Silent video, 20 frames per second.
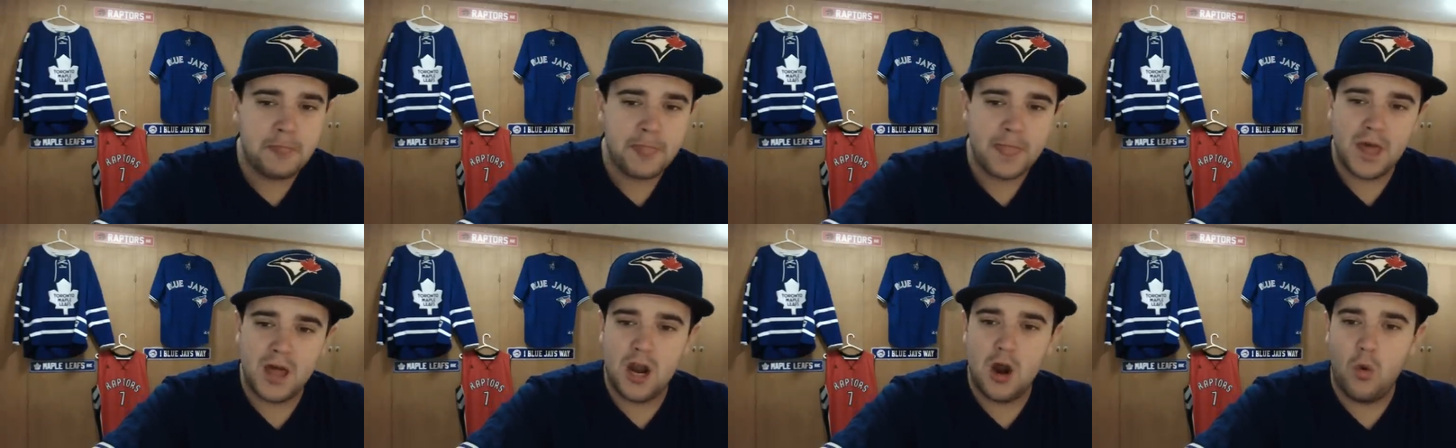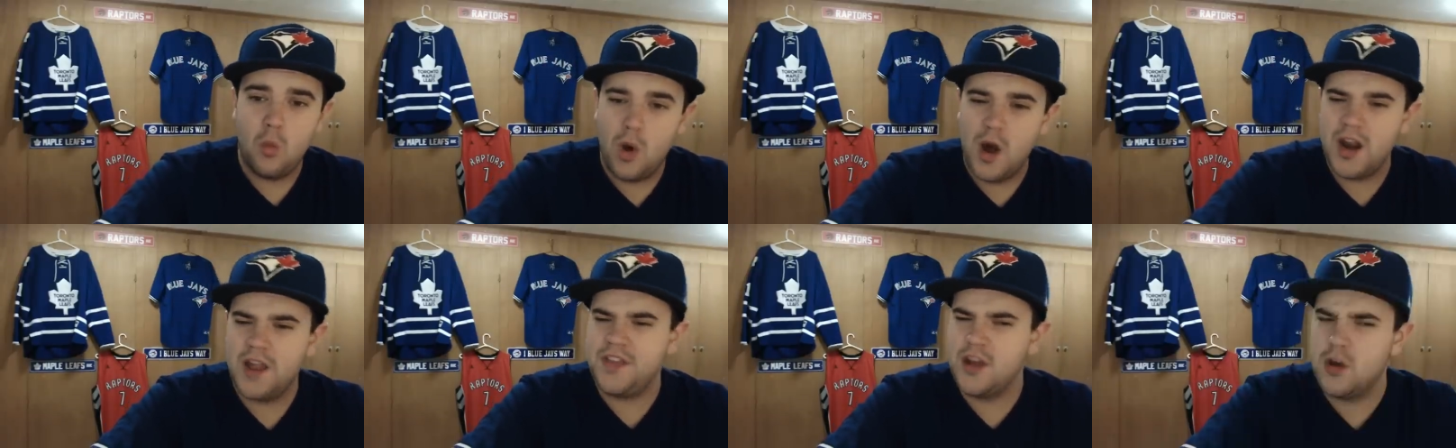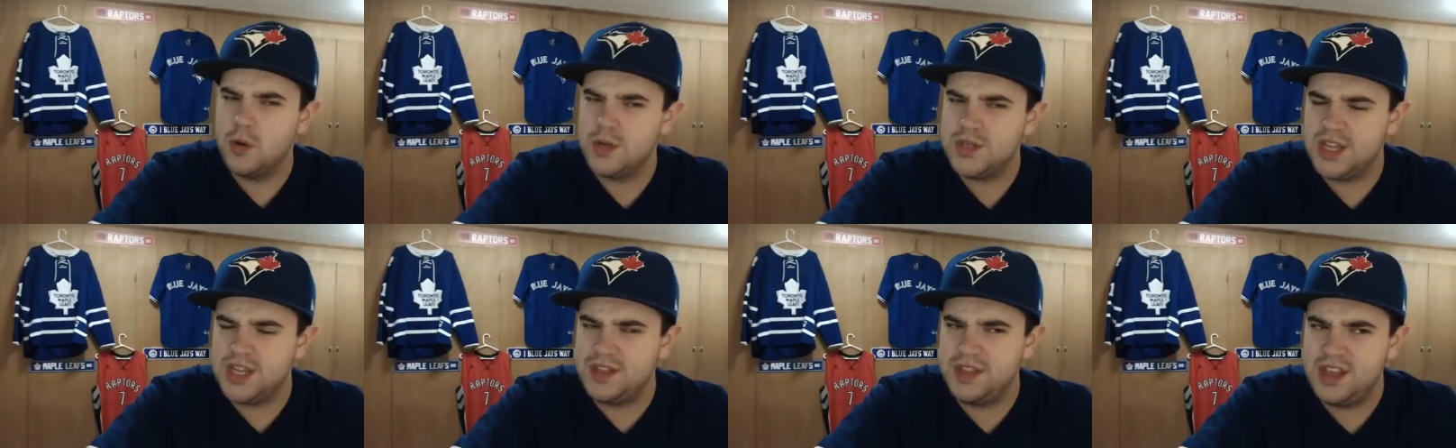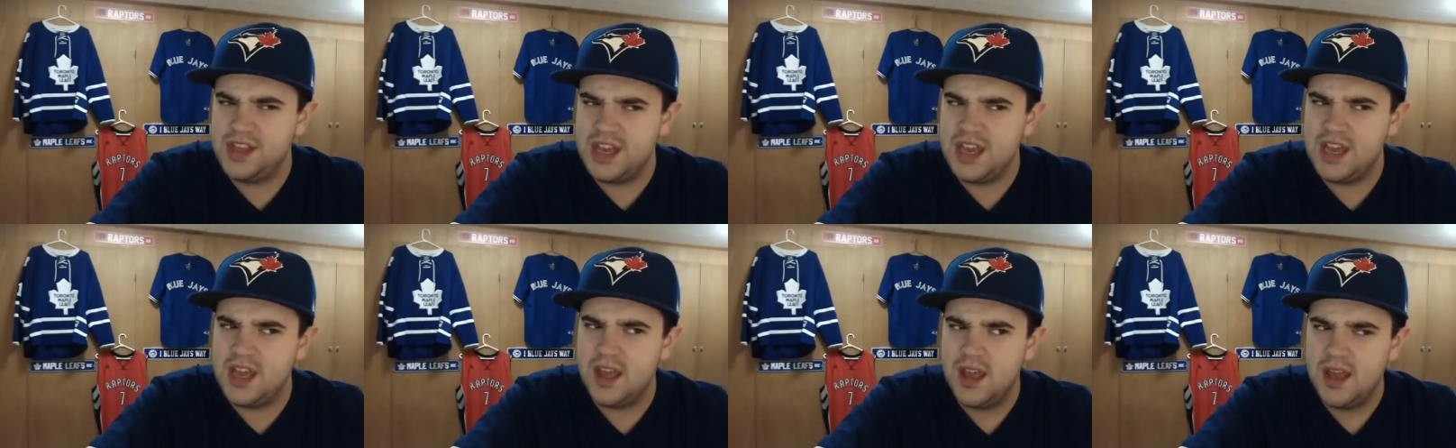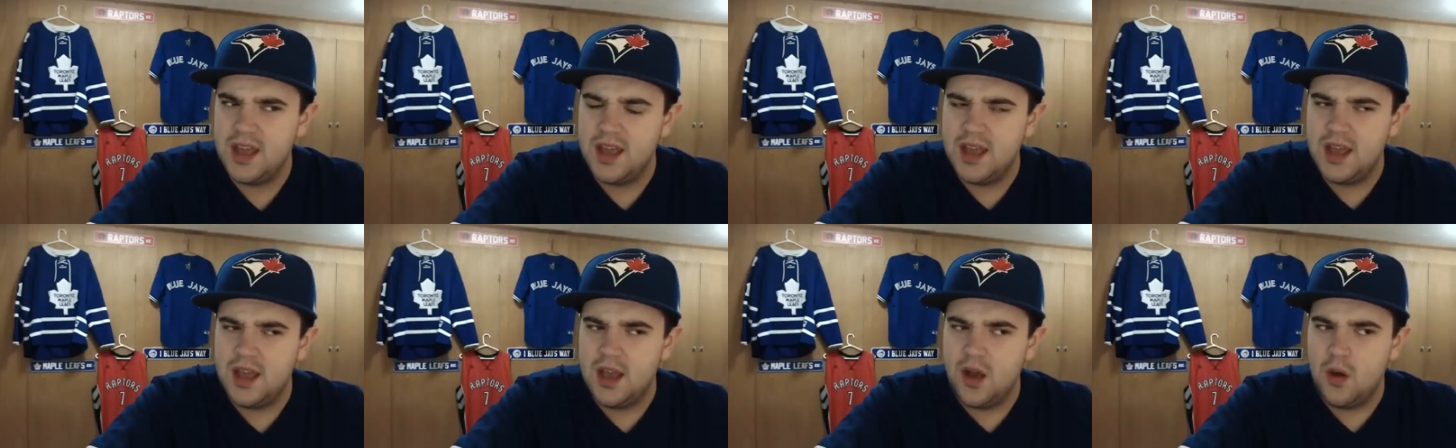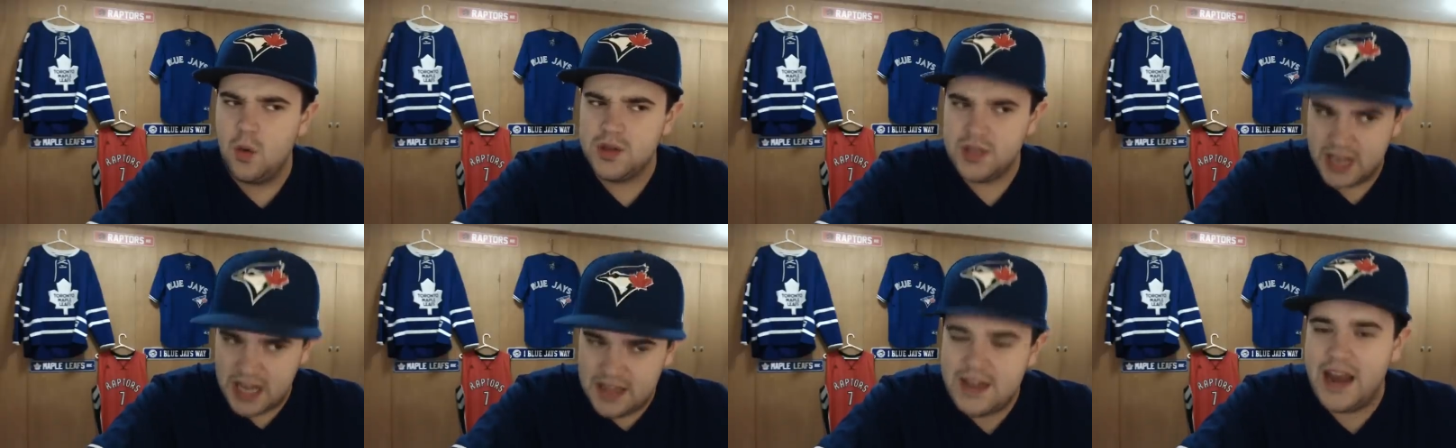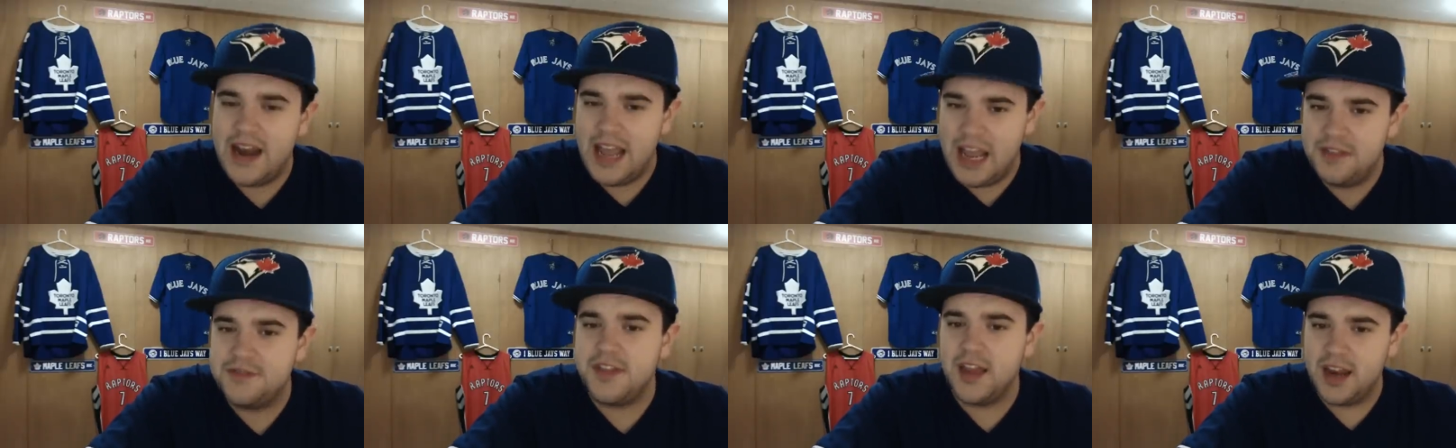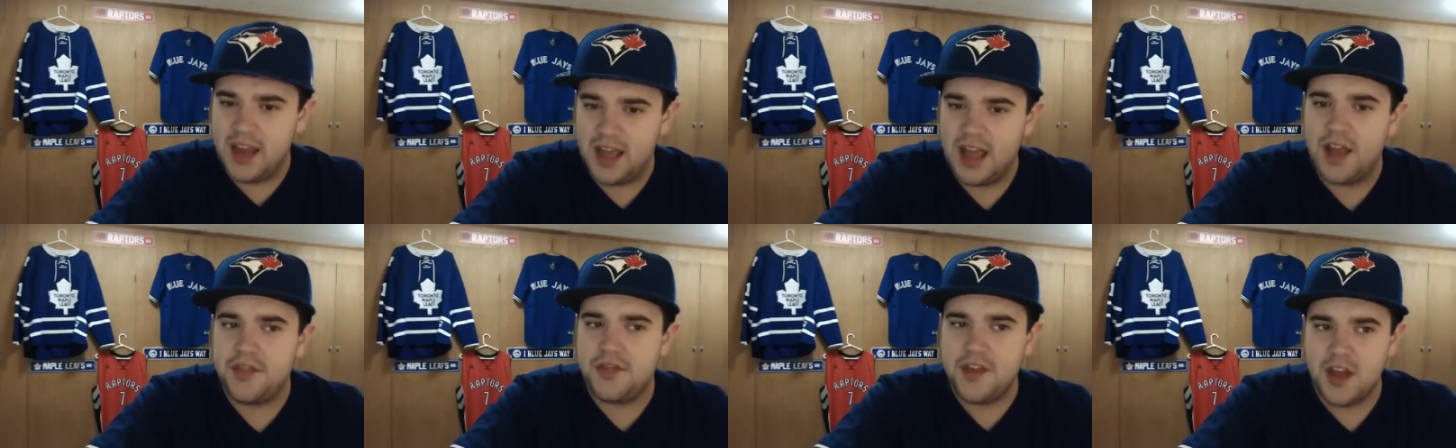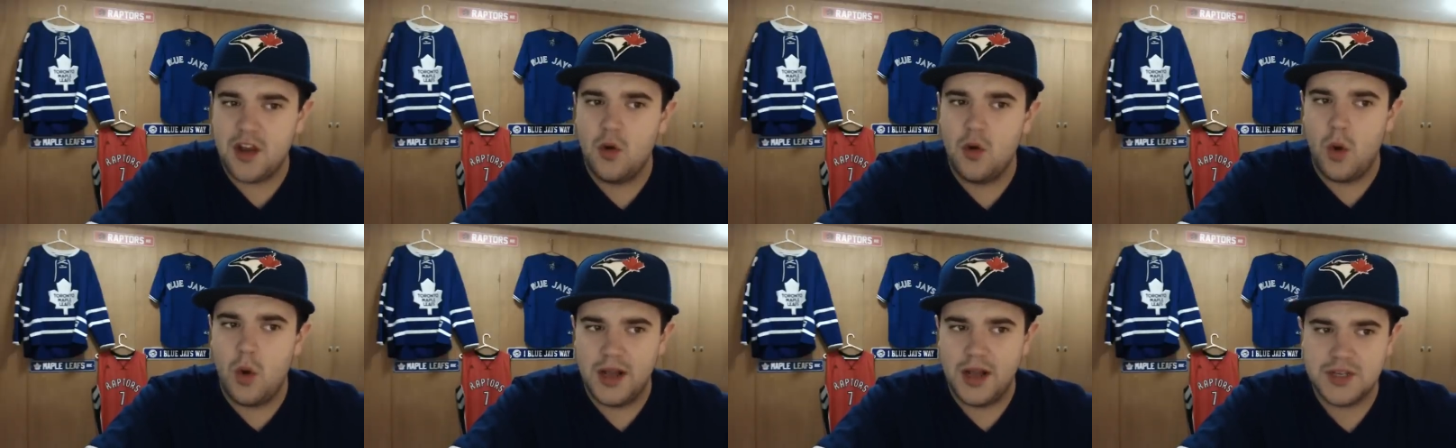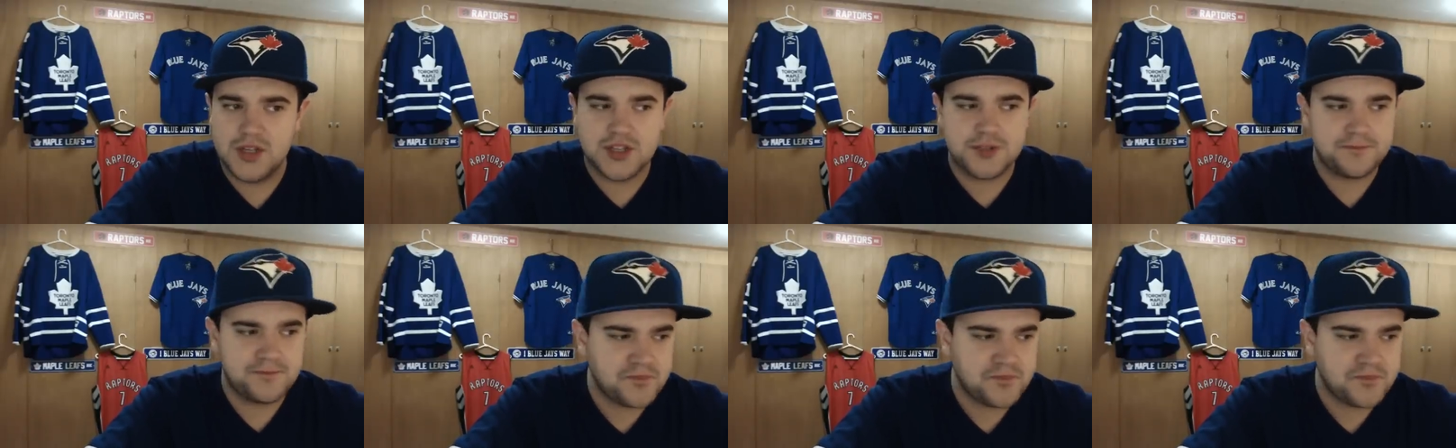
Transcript: You know, one I think it was in the was it in that eighth inning? I think it was,